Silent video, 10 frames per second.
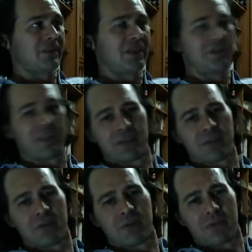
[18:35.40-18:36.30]
then we get
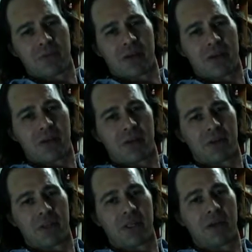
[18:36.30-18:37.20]
to
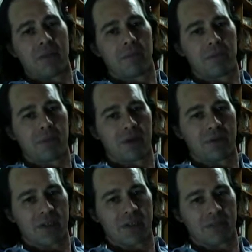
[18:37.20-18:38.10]
the
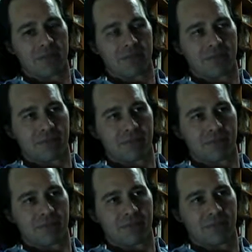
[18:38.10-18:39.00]
perfect,
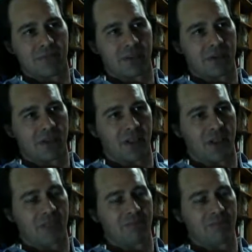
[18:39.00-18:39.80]
okay?